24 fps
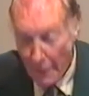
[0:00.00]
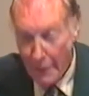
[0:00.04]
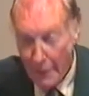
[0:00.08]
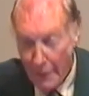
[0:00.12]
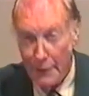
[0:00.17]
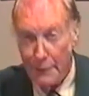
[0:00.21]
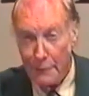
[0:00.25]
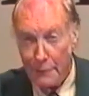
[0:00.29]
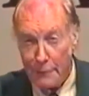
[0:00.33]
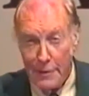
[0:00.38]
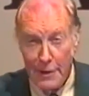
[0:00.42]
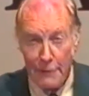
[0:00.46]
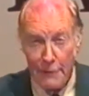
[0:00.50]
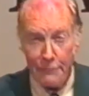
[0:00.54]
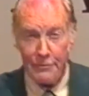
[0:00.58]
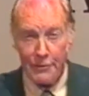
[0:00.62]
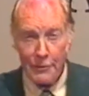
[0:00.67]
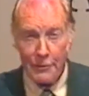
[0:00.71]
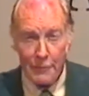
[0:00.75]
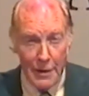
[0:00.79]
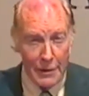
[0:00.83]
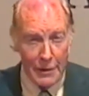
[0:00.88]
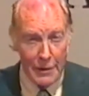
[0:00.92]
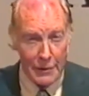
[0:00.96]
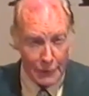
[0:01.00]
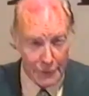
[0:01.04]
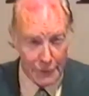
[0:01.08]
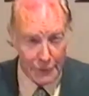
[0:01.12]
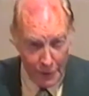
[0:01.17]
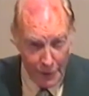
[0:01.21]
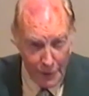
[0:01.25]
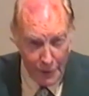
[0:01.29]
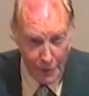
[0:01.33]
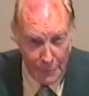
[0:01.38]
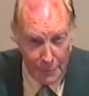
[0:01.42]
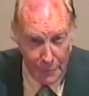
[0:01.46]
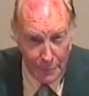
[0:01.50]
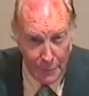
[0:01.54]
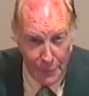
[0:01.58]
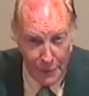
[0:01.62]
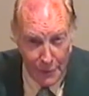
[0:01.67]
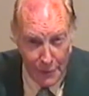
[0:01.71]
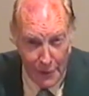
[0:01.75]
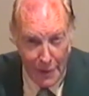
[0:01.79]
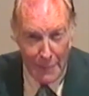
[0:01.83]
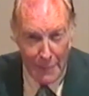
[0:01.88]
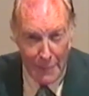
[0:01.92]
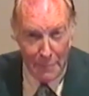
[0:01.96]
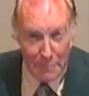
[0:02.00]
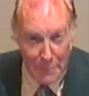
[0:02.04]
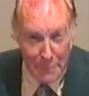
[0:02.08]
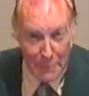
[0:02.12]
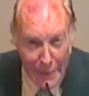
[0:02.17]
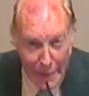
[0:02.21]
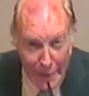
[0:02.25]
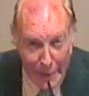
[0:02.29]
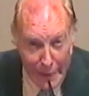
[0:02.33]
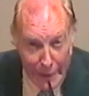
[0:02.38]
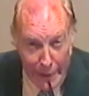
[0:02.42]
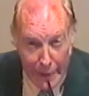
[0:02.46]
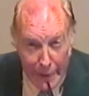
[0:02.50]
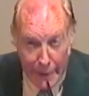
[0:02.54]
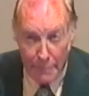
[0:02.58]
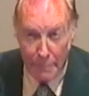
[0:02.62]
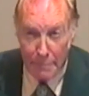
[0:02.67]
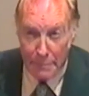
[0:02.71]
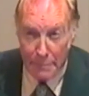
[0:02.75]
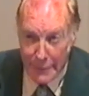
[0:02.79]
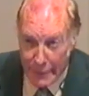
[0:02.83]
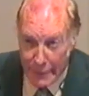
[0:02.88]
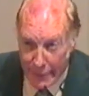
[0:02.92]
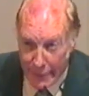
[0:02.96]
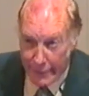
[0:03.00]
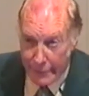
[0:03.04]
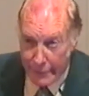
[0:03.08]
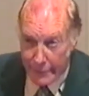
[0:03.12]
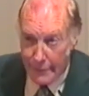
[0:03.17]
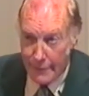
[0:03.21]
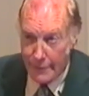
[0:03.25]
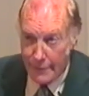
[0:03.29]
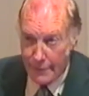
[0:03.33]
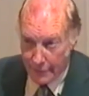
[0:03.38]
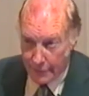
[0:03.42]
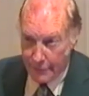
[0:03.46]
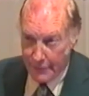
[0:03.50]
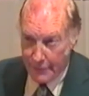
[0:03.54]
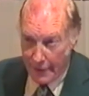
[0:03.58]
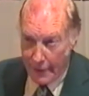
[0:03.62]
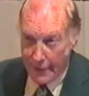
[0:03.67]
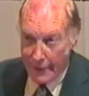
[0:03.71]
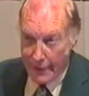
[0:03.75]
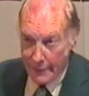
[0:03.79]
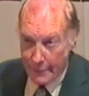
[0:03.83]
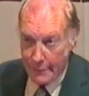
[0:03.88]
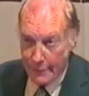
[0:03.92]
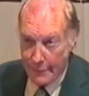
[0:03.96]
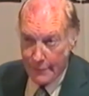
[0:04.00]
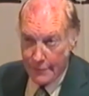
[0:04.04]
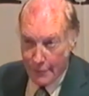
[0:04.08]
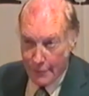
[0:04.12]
In referendal terms, many millions of times